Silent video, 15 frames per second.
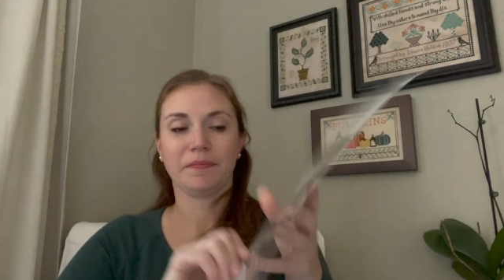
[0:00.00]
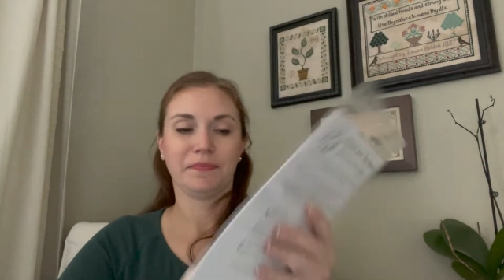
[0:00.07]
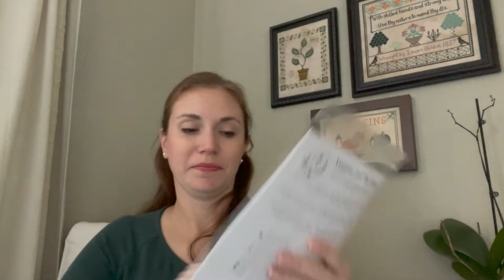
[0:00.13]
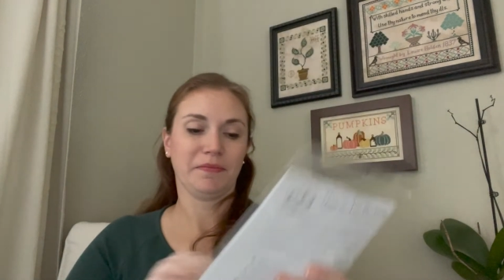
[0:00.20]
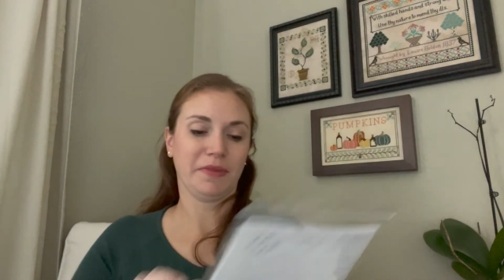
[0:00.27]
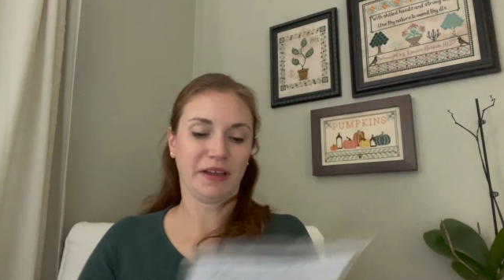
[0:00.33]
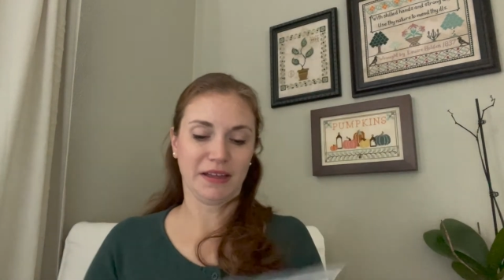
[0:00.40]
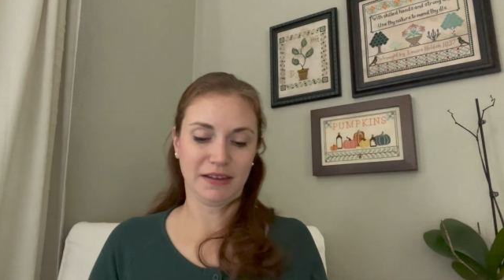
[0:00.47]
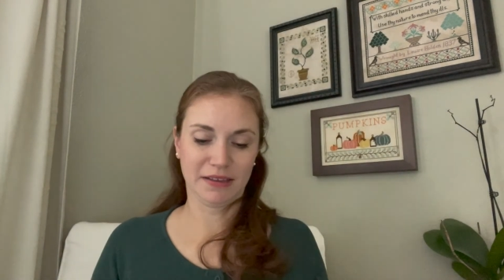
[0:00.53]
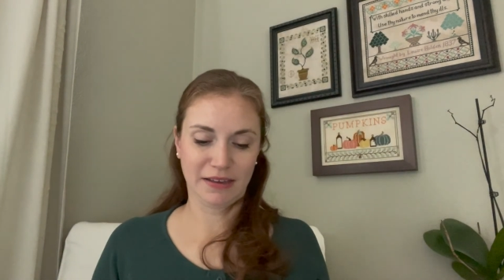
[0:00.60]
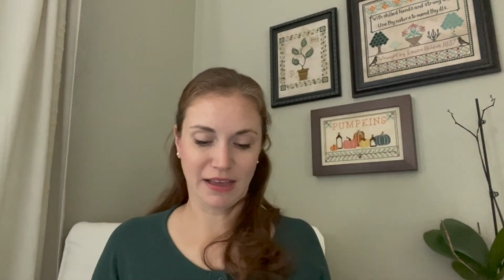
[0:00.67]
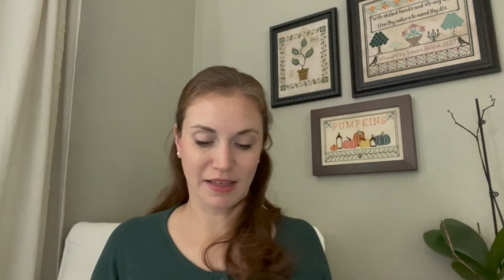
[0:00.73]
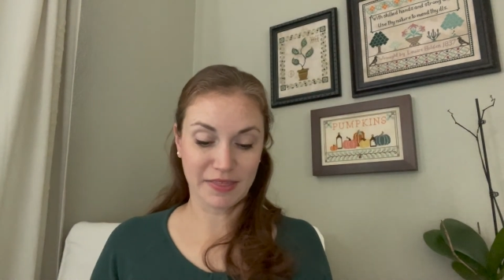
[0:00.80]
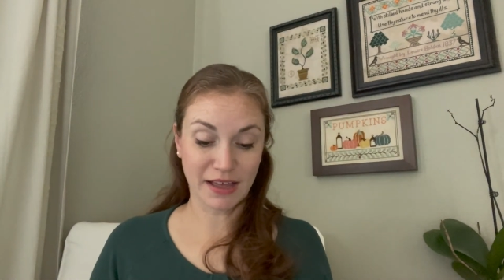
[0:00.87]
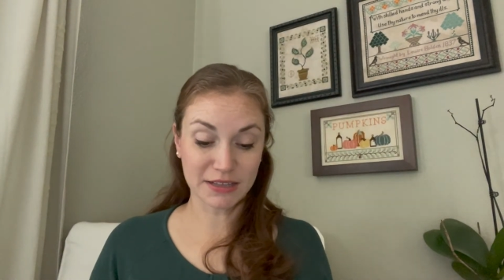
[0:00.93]
But
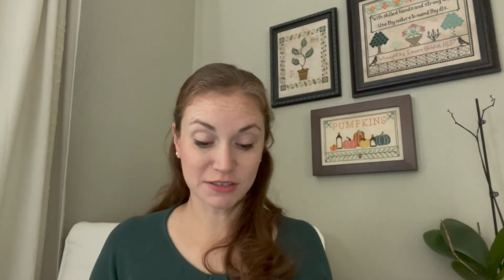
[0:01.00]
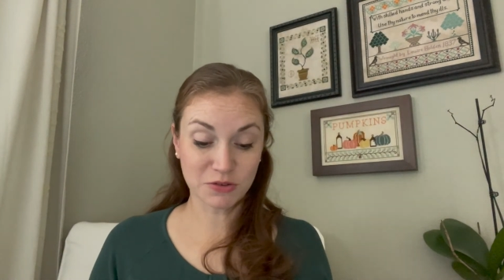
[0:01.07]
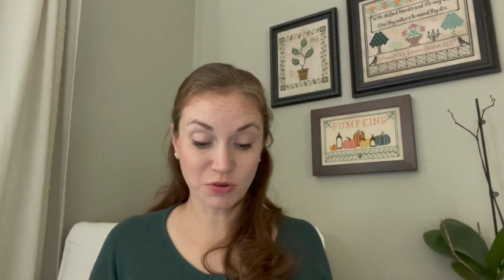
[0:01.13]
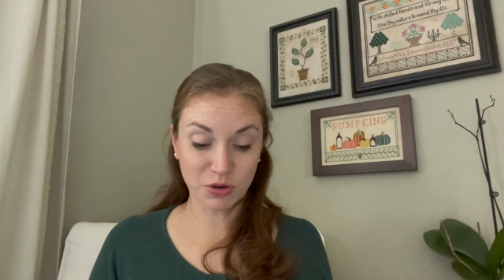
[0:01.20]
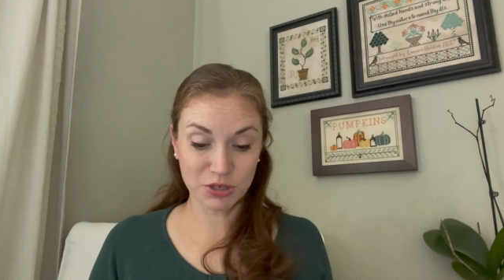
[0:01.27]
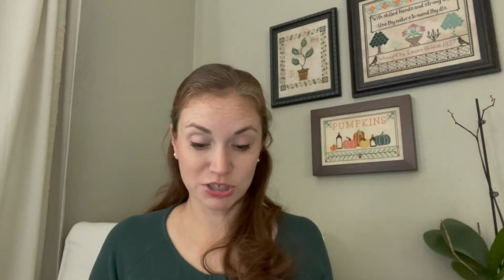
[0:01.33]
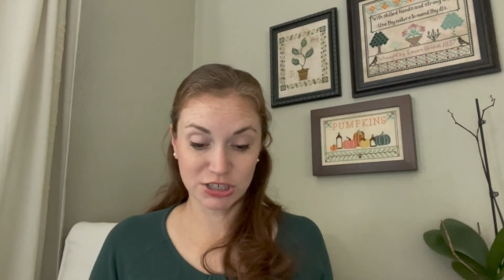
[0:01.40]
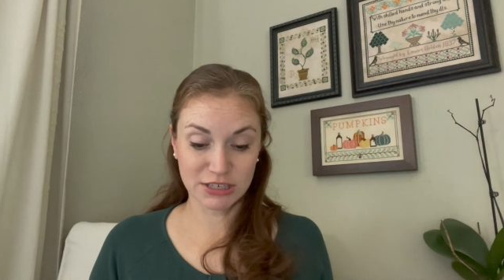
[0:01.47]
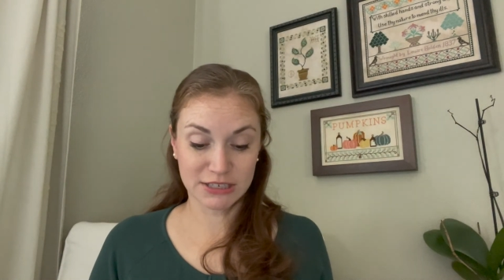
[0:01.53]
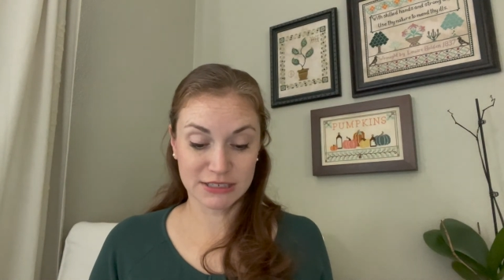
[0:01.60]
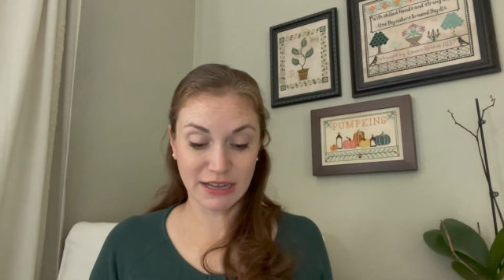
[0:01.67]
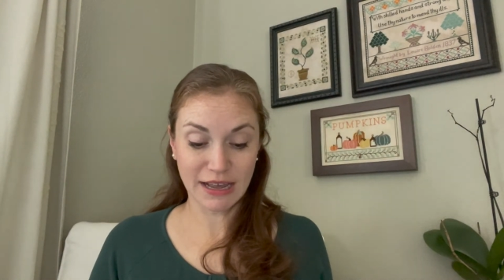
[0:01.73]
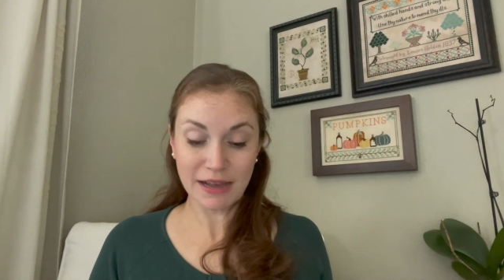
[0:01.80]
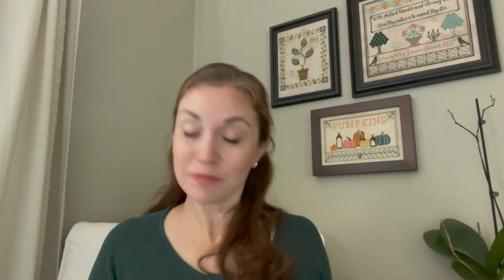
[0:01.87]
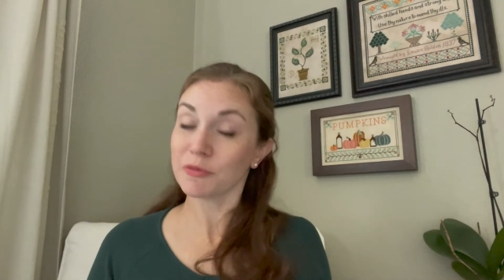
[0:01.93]
yeah, that's gorgeous
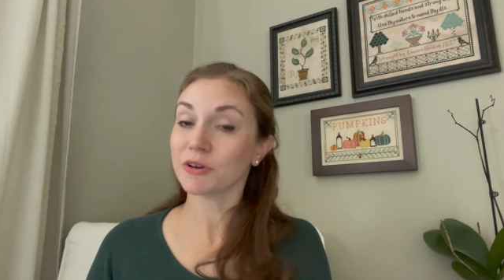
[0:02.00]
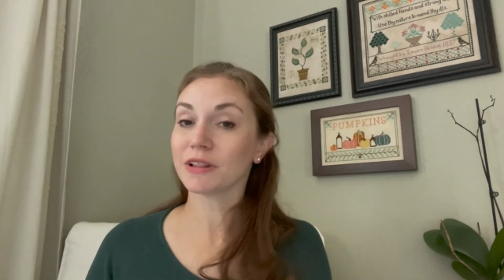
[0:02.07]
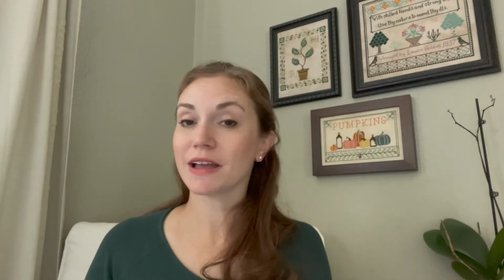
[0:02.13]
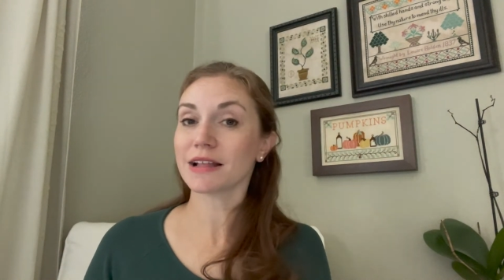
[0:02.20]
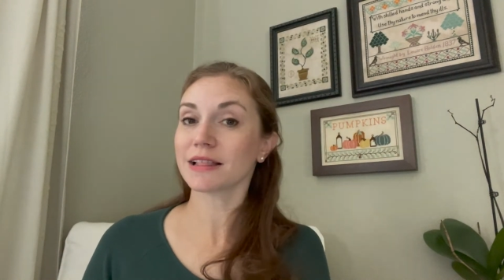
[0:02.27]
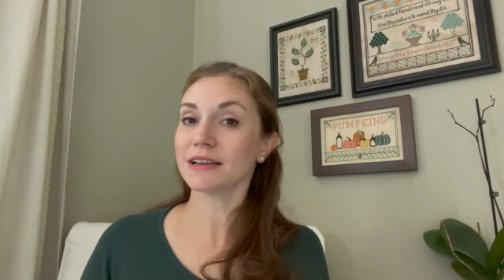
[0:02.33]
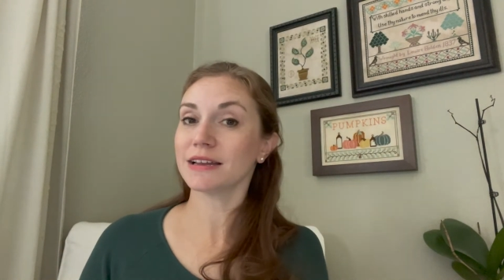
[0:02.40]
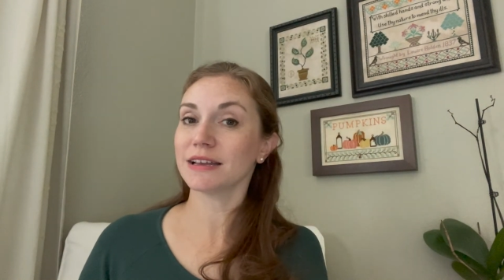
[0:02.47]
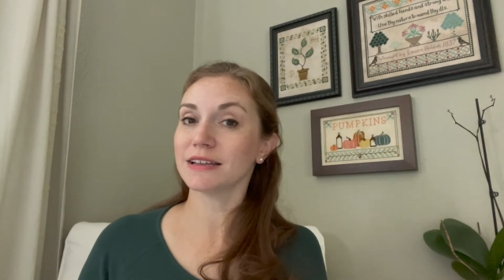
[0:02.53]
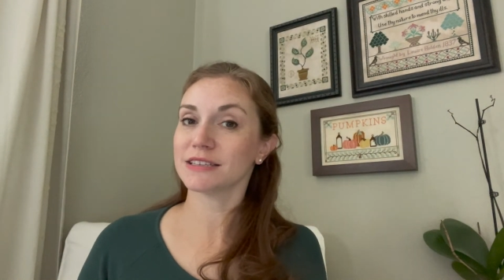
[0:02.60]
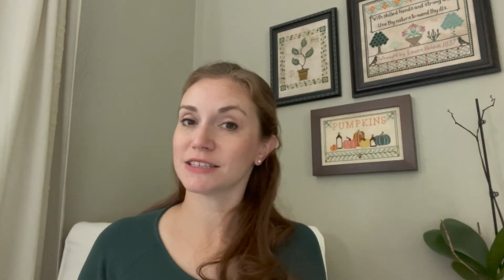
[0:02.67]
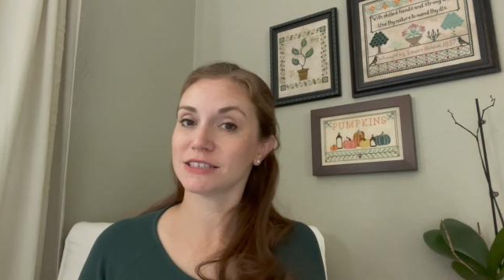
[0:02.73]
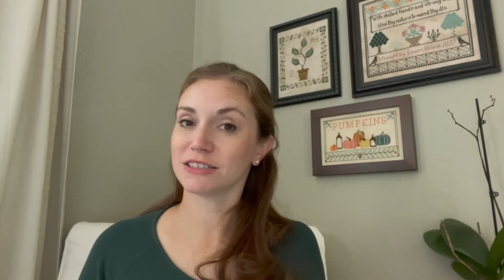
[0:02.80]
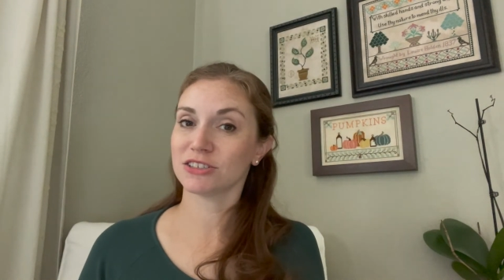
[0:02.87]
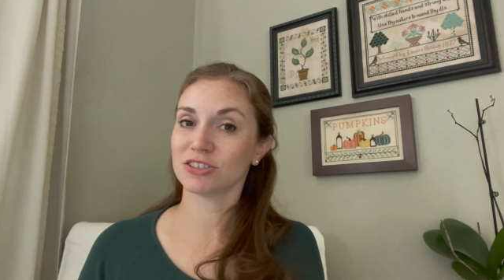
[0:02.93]
and more likely to get
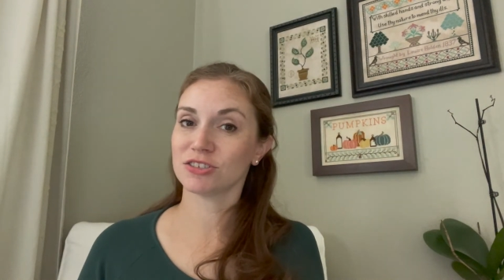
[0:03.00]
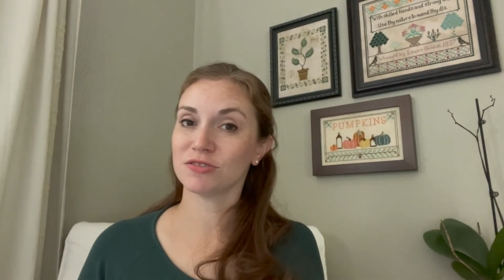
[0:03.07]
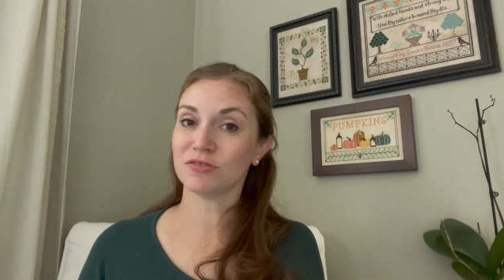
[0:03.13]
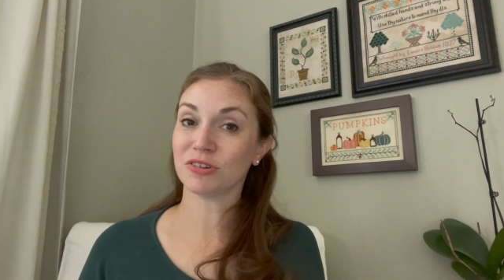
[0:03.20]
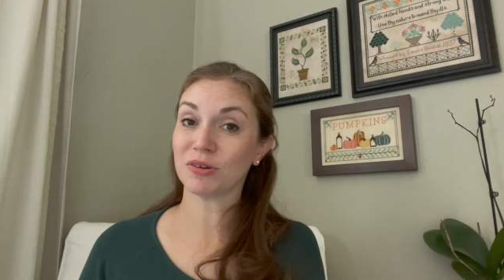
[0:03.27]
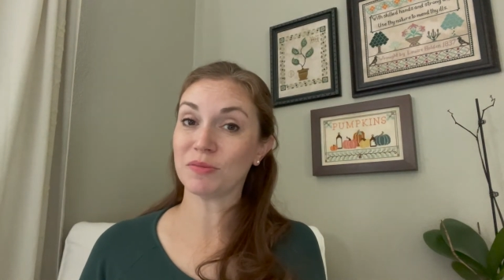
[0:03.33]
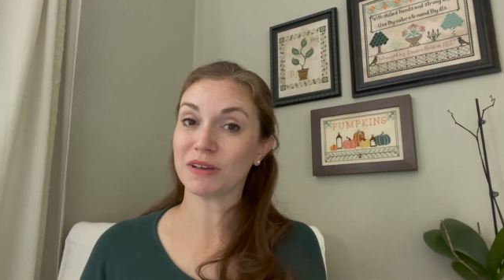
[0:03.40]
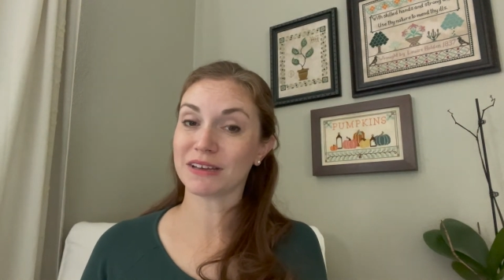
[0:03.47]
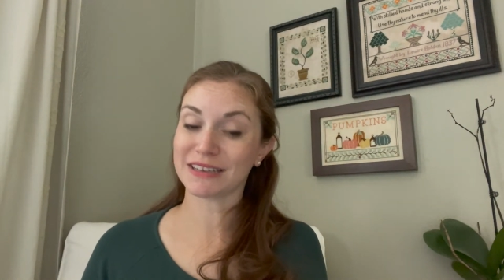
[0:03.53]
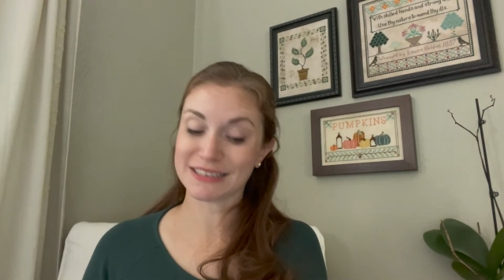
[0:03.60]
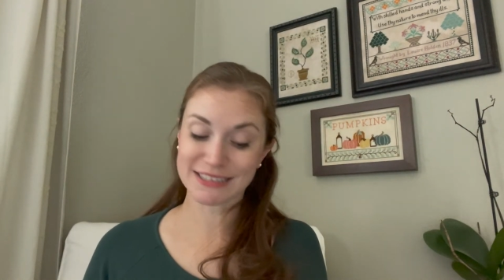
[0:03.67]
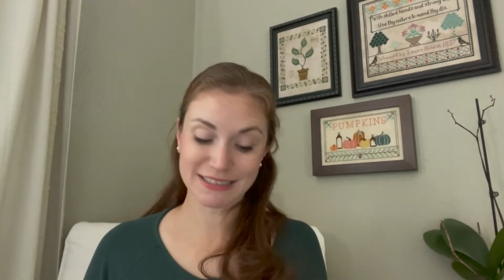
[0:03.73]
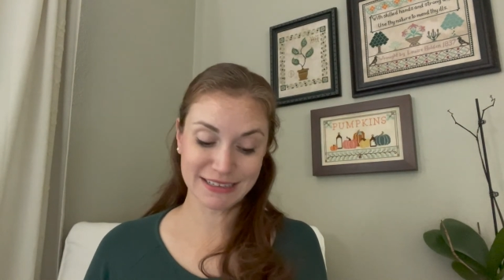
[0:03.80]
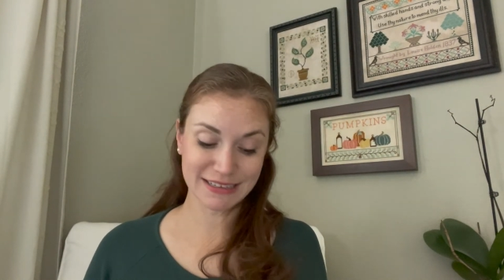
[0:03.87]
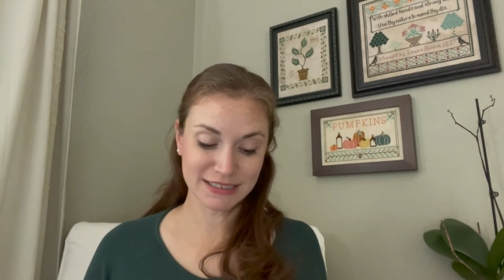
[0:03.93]
stitched sooner
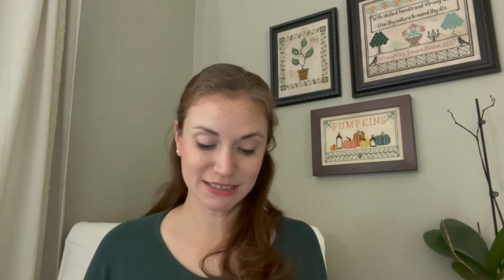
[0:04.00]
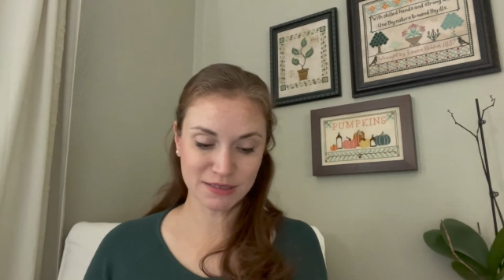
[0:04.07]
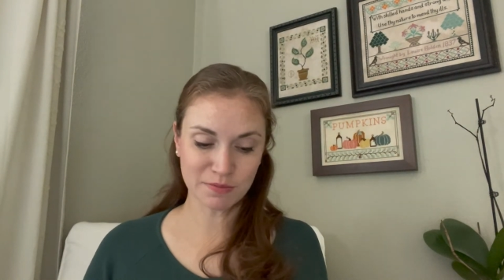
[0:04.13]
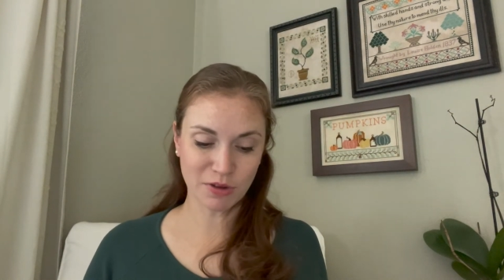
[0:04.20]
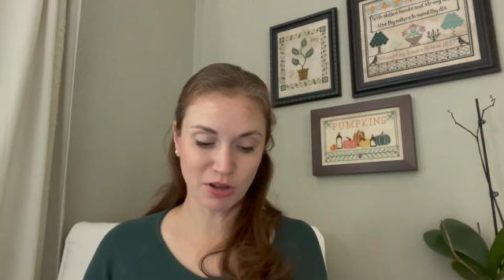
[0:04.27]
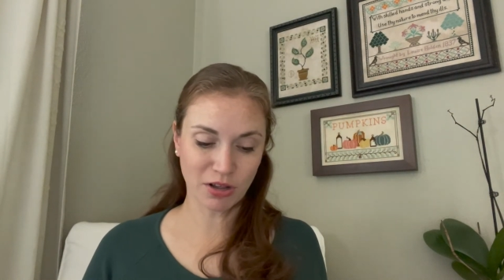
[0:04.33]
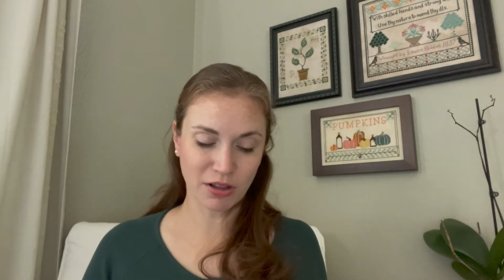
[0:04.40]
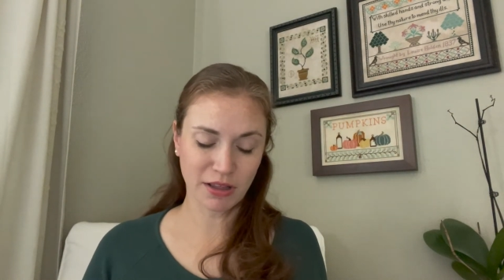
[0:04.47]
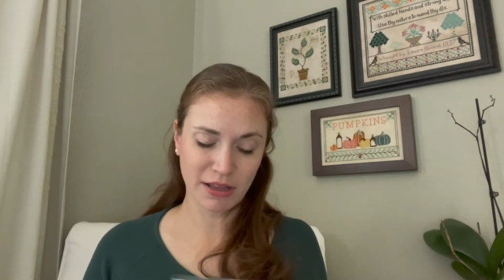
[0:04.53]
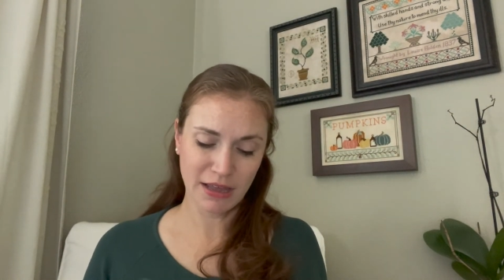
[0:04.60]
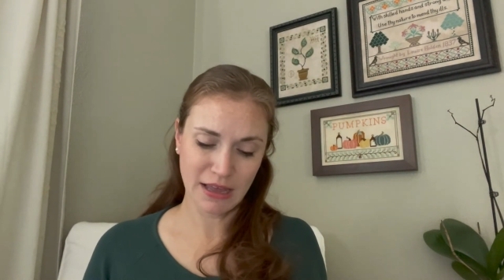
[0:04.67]
because it's small.